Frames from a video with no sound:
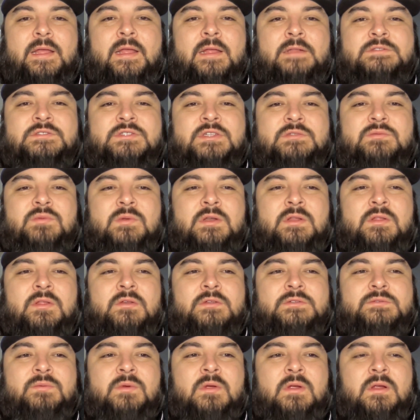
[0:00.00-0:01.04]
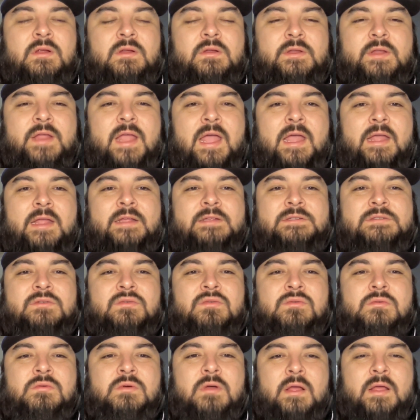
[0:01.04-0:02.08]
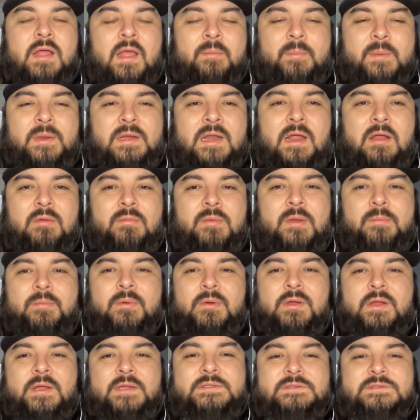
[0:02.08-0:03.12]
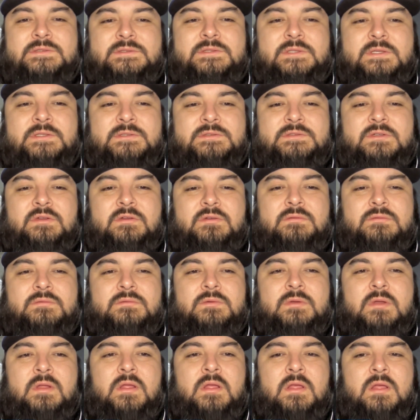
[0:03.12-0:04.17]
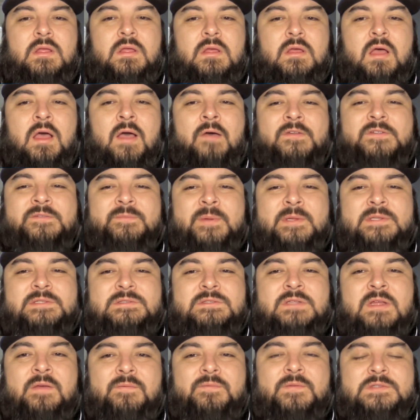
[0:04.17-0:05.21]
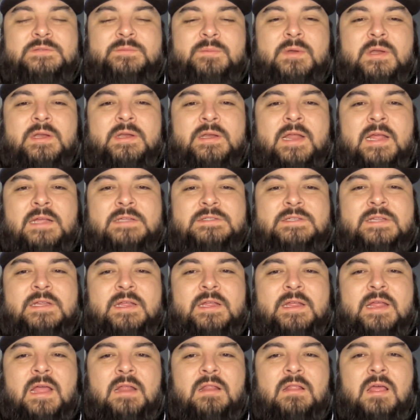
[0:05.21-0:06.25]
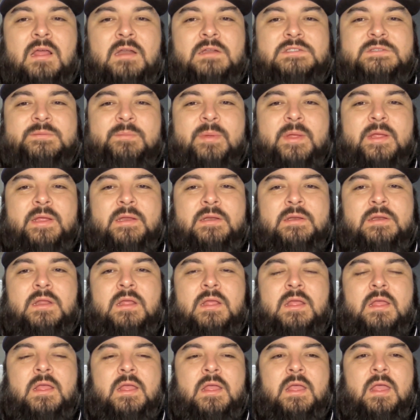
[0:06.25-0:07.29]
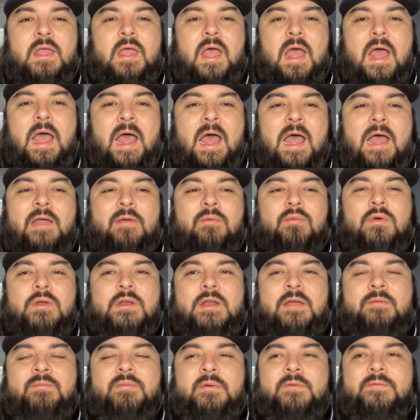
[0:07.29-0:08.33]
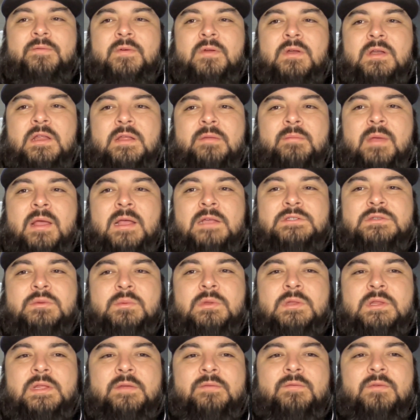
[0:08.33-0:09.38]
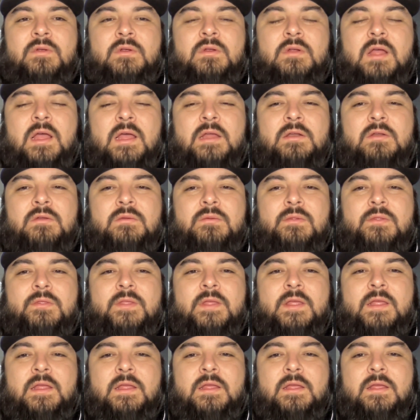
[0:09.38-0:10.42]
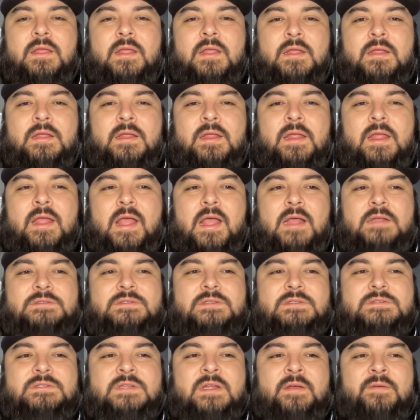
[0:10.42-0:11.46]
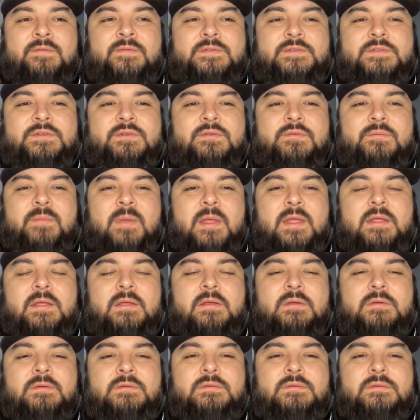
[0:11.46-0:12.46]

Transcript: it's just one of those where, yeah, he's cool. I mean, I remember his off-speed stuff was pretty nasty. He had a lot of spin. I would have preferred him as a reliever. I don't think he has the stuff to make